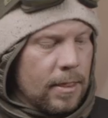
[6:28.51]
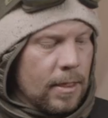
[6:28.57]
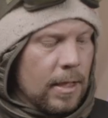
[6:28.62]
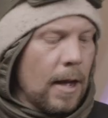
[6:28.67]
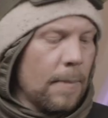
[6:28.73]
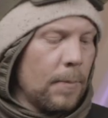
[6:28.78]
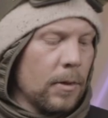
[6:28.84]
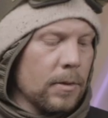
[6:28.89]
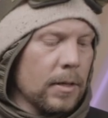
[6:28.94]

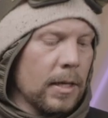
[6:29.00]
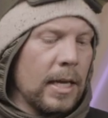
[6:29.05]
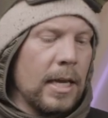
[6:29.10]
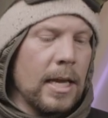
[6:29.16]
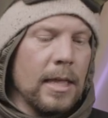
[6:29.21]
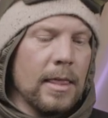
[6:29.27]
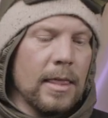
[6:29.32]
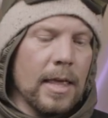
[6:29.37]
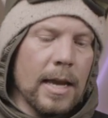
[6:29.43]
couple
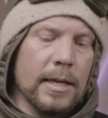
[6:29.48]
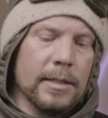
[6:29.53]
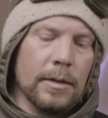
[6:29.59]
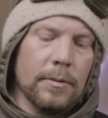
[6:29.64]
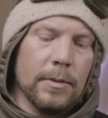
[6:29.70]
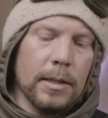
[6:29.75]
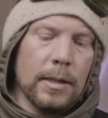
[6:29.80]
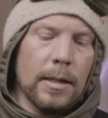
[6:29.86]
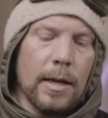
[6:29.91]
key things I
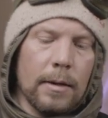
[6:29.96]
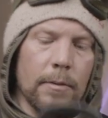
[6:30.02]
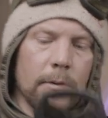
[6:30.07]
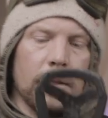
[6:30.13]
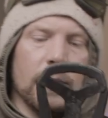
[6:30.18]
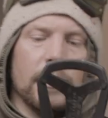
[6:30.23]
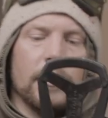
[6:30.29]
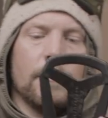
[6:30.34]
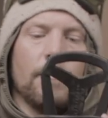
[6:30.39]
really like with
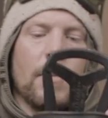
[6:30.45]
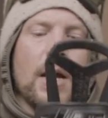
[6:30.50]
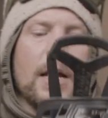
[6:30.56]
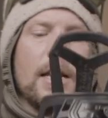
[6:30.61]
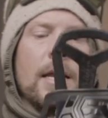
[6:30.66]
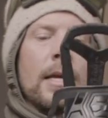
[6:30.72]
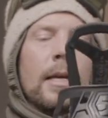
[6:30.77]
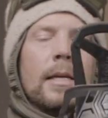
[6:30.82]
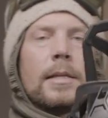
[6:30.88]
this
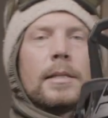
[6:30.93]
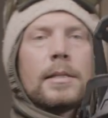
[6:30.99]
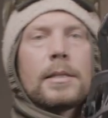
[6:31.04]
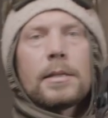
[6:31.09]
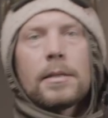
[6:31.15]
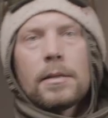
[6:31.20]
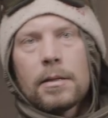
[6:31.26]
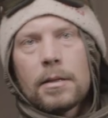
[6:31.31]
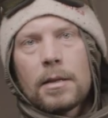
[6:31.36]
binding
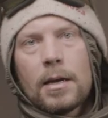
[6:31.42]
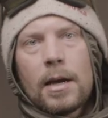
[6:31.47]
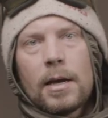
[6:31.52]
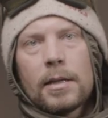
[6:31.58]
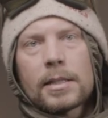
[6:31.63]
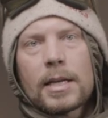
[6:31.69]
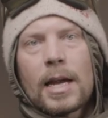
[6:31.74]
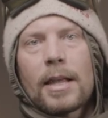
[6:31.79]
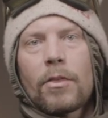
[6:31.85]
is
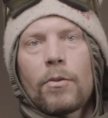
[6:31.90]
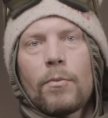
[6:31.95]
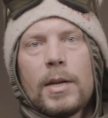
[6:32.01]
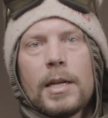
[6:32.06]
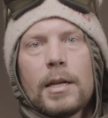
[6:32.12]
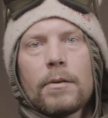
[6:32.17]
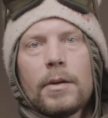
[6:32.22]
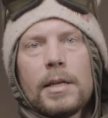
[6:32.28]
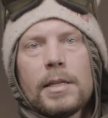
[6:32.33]
it's got 3
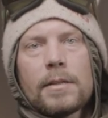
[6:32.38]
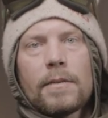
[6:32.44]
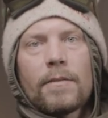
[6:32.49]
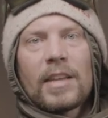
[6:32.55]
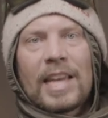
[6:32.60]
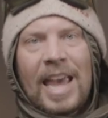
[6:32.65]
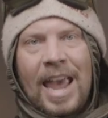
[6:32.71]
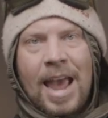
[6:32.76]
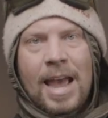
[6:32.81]
degrees
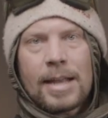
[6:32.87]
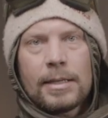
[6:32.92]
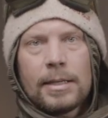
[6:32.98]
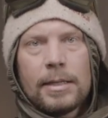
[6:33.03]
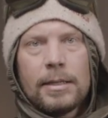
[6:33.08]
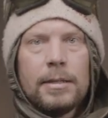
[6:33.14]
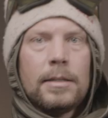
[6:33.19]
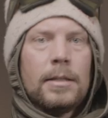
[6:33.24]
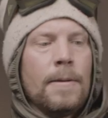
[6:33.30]
of cant.
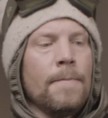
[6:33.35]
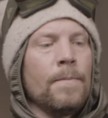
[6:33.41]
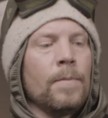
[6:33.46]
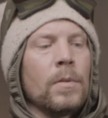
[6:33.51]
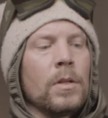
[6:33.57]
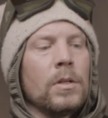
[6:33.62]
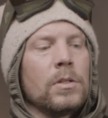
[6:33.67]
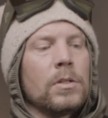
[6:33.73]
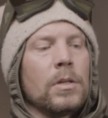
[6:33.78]

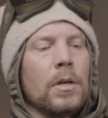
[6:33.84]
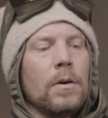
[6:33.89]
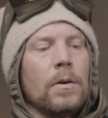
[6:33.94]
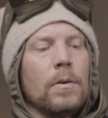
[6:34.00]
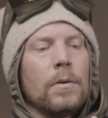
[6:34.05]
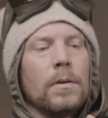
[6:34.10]
So